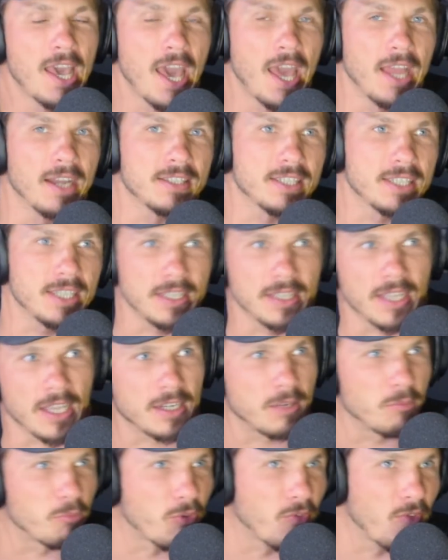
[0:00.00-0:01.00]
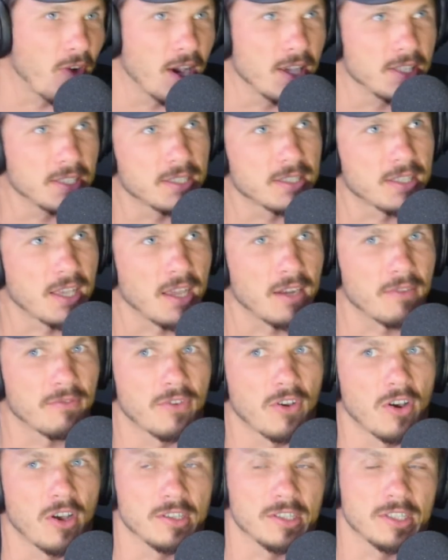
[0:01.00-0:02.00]
and seeing that improvised kind
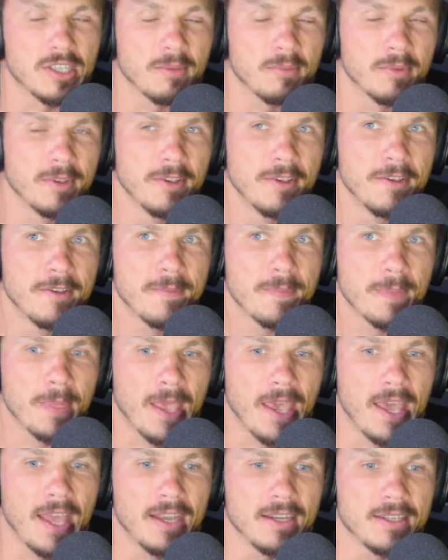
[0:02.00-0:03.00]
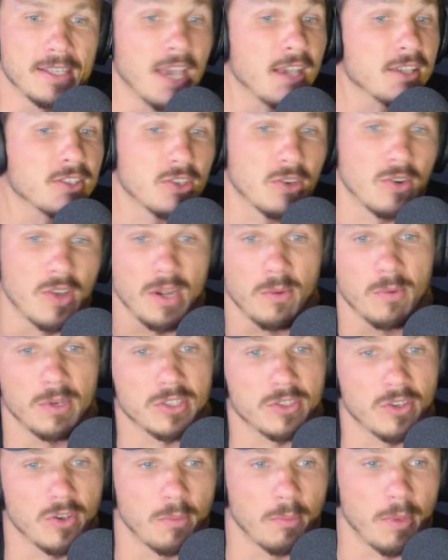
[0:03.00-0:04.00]
of concept. Yeah. And yeah, so
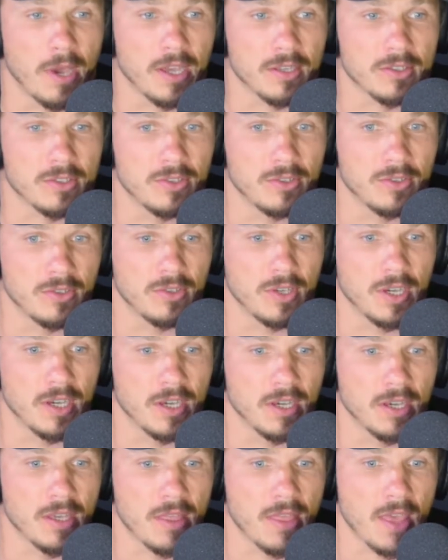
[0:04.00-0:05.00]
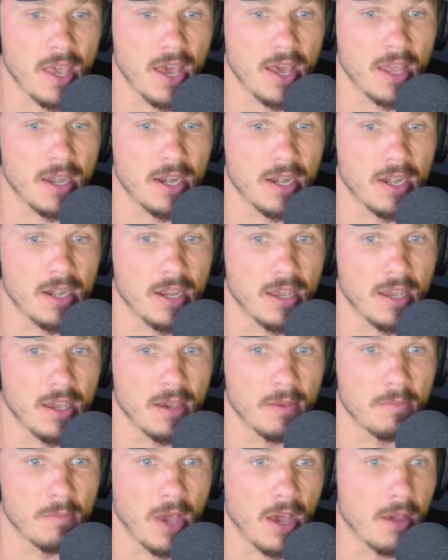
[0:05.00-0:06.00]
anyways, going back to uh, that, and
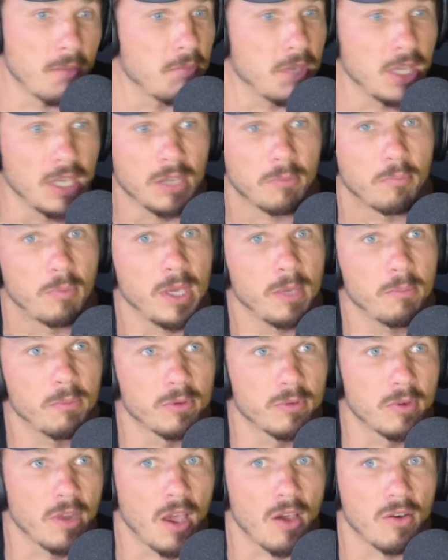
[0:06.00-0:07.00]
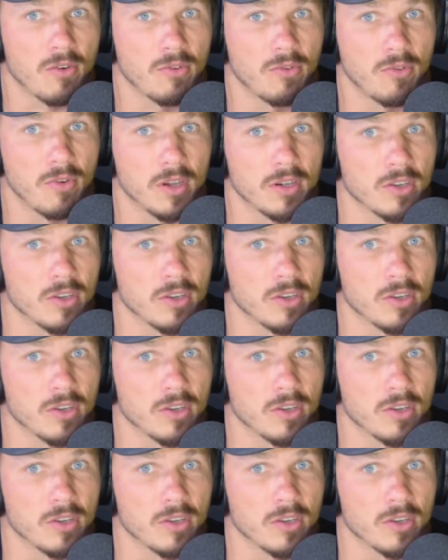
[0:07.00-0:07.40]
uh, I'm meeting people now who are